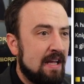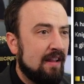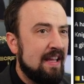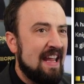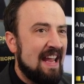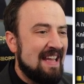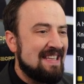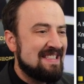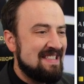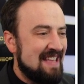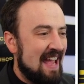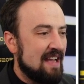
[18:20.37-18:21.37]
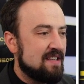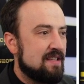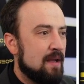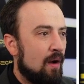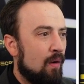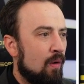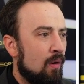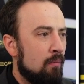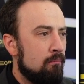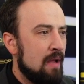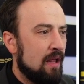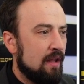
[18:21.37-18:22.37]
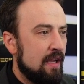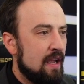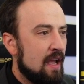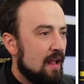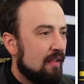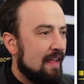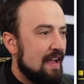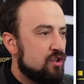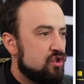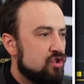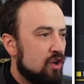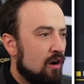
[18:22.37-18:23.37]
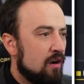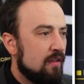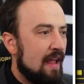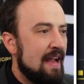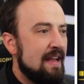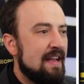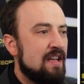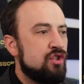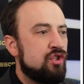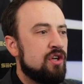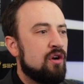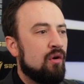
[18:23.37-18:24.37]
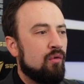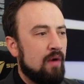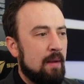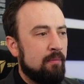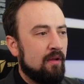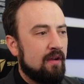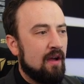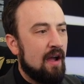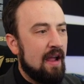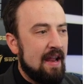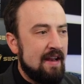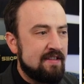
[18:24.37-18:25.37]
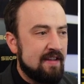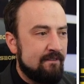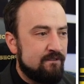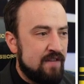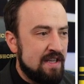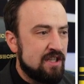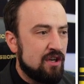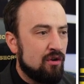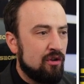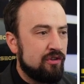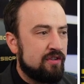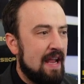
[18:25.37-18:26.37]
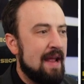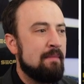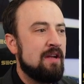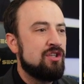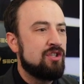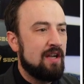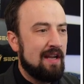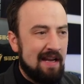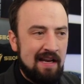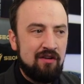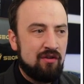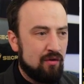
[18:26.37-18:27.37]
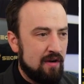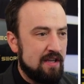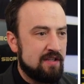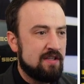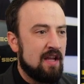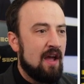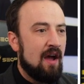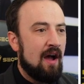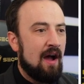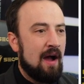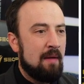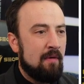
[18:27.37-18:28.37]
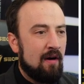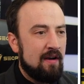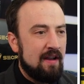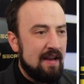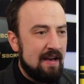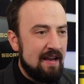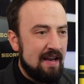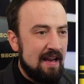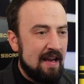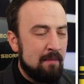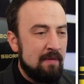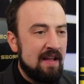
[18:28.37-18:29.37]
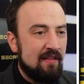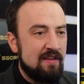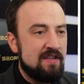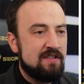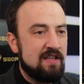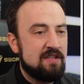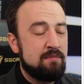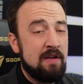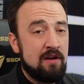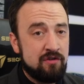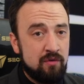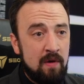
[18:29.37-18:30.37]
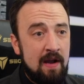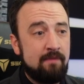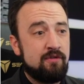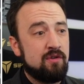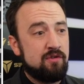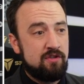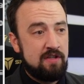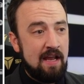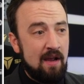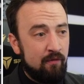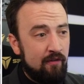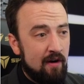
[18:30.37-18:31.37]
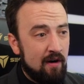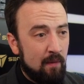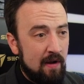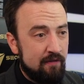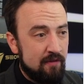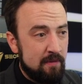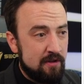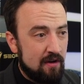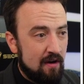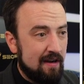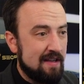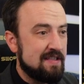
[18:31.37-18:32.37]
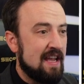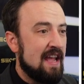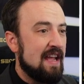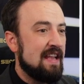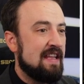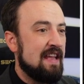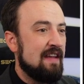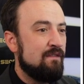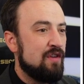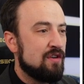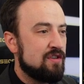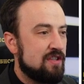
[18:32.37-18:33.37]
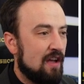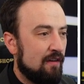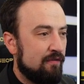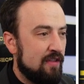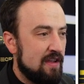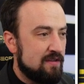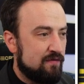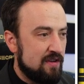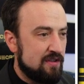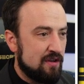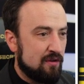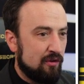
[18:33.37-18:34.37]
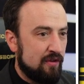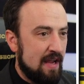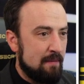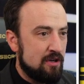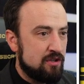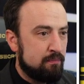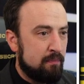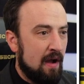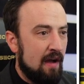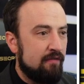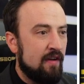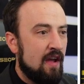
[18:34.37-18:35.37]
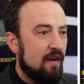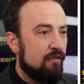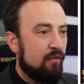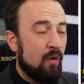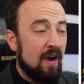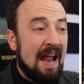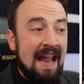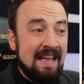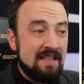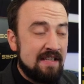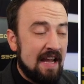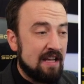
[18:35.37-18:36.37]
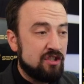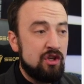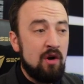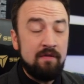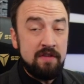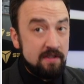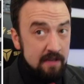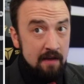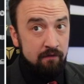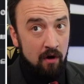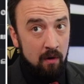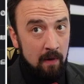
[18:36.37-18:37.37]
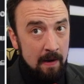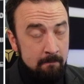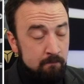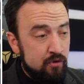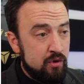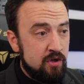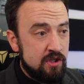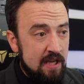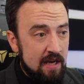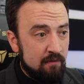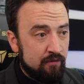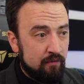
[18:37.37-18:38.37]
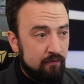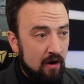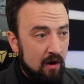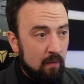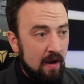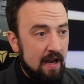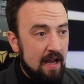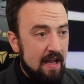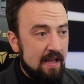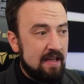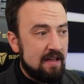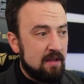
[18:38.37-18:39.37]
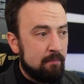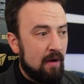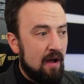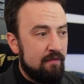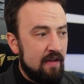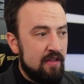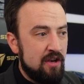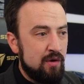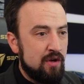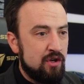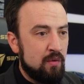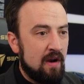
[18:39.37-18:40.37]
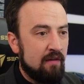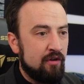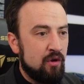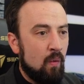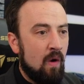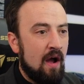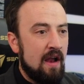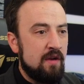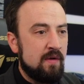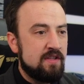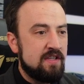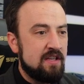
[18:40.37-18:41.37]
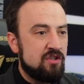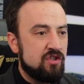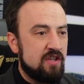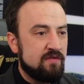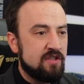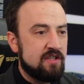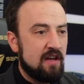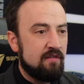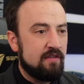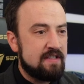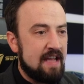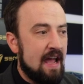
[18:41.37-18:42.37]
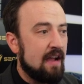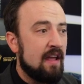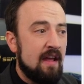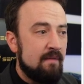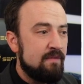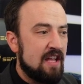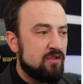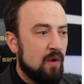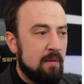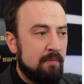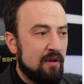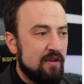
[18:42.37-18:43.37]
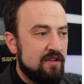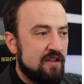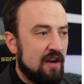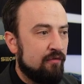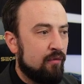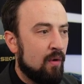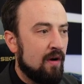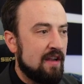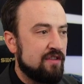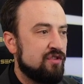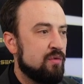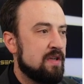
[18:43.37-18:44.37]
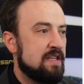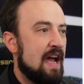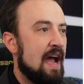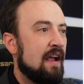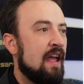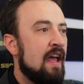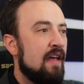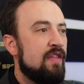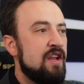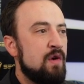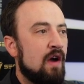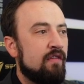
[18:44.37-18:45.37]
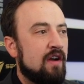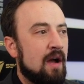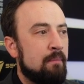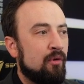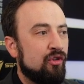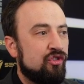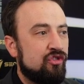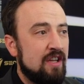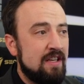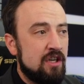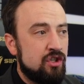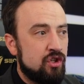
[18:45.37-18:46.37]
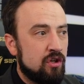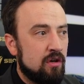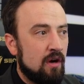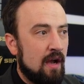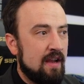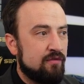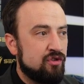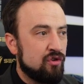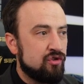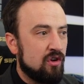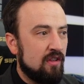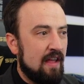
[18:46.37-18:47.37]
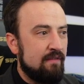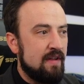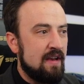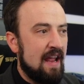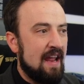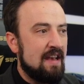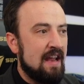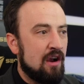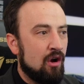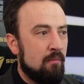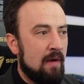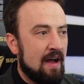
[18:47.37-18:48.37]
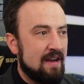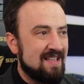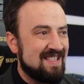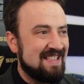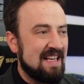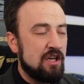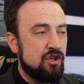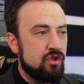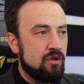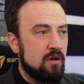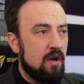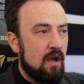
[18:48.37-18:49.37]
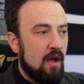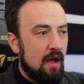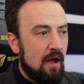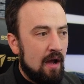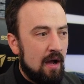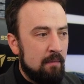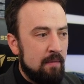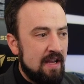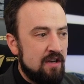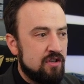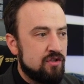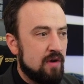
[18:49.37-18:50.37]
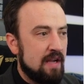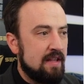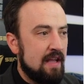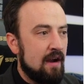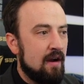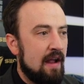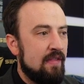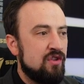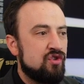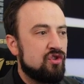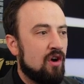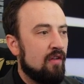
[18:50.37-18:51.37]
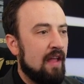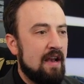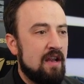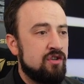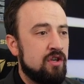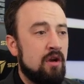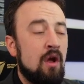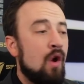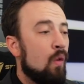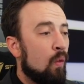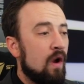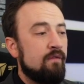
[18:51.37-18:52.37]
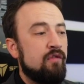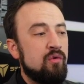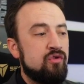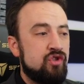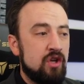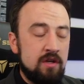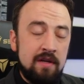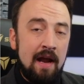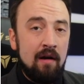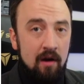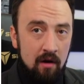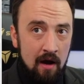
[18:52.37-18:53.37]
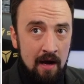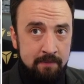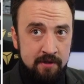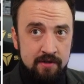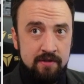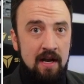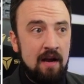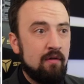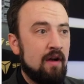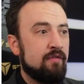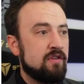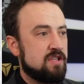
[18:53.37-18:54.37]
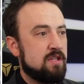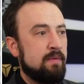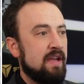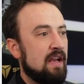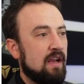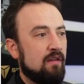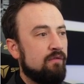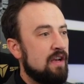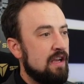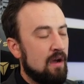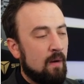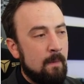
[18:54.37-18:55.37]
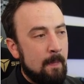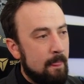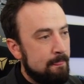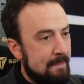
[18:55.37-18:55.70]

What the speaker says: Billy is next. Old Billy like Starlight Engine Replica, and it's a physical damage increase on hitting an enemy at least 6 meters away. So stay far away from the targets, give yourself this physical damage buff for 8 seconds. You don't have to stay far away. You just hit them from far away, get the buff, and then you can do whatever you want. You can see it just gives a ton of attack. That's what Billy's there for, is to attack. Then you have a couple signature, you have Soldier 11 and Nekomata's signature engines right there, and then Starlight Engine, one of those generic options I referenced at the beginning of the video.